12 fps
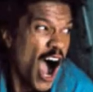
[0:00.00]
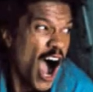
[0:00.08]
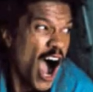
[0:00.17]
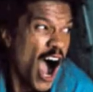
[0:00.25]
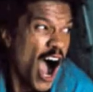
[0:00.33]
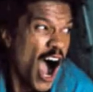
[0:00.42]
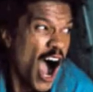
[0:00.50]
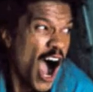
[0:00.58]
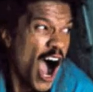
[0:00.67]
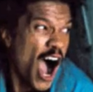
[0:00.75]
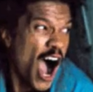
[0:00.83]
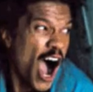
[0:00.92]

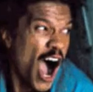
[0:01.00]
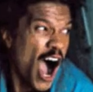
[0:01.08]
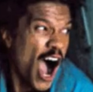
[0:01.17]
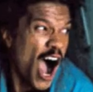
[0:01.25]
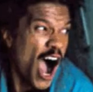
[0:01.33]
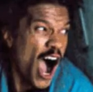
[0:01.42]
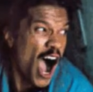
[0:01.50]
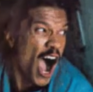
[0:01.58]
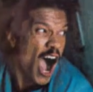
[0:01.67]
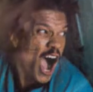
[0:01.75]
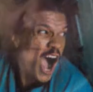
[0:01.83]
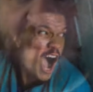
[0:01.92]
Scoundrel,
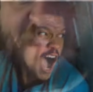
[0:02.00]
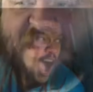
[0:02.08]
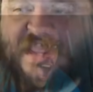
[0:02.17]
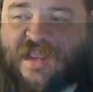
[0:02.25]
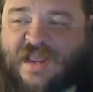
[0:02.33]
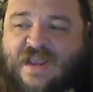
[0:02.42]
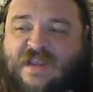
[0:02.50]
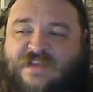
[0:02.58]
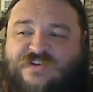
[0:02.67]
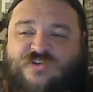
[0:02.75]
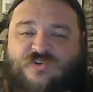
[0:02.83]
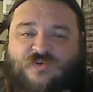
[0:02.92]
aka
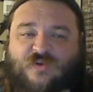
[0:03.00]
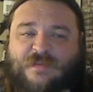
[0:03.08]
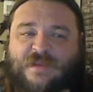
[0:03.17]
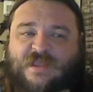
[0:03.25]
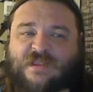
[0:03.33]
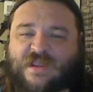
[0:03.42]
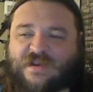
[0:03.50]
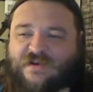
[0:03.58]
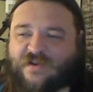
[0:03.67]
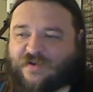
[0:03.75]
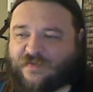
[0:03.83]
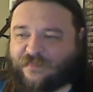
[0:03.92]
Screaming
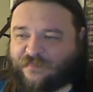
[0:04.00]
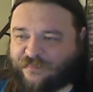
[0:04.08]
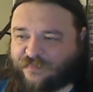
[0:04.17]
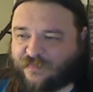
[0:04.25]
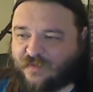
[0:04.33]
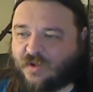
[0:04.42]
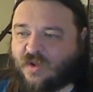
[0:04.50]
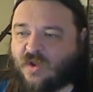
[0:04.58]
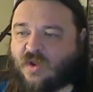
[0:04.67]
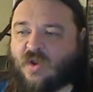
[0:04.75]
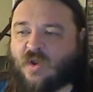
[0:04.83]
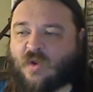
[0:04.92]
Lando.
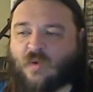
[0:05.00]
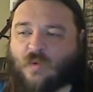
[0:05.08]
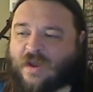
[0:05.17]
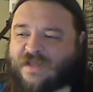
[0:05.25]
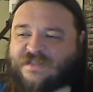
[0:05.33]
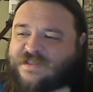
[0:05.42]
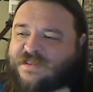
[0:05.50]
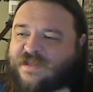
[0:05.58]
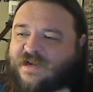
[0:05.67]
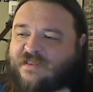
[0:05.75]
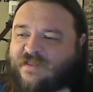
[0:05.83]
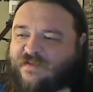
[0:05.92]
Why is it that
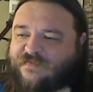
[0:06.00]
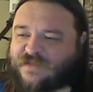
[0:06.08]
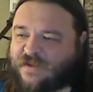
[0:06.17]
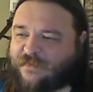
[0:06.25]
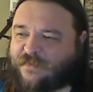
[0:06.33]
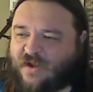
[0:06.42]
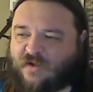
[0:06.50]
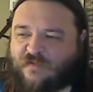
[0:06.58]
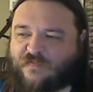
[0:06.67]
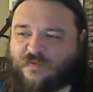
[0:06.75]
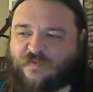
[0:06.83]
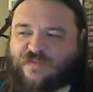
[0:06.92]
I love some
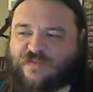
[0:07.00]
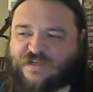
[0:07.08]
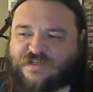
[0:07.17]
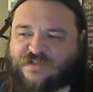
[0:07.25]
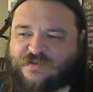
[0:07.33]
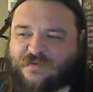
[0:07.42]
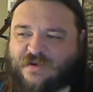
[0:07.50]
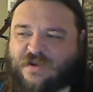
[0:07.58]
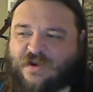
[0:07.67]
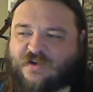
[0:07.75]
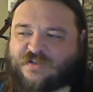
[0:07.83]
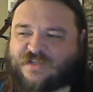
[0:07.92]
powerful Reflections 3
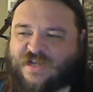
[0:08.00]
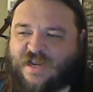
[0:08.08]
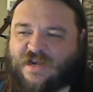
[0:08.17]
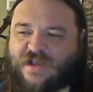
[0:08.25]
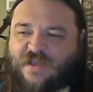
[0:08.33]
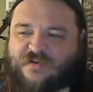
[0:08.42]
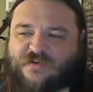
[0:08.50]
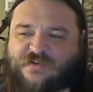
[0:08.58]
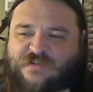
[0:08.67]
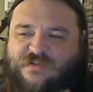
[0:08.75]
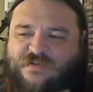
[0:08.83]
cards and hate others?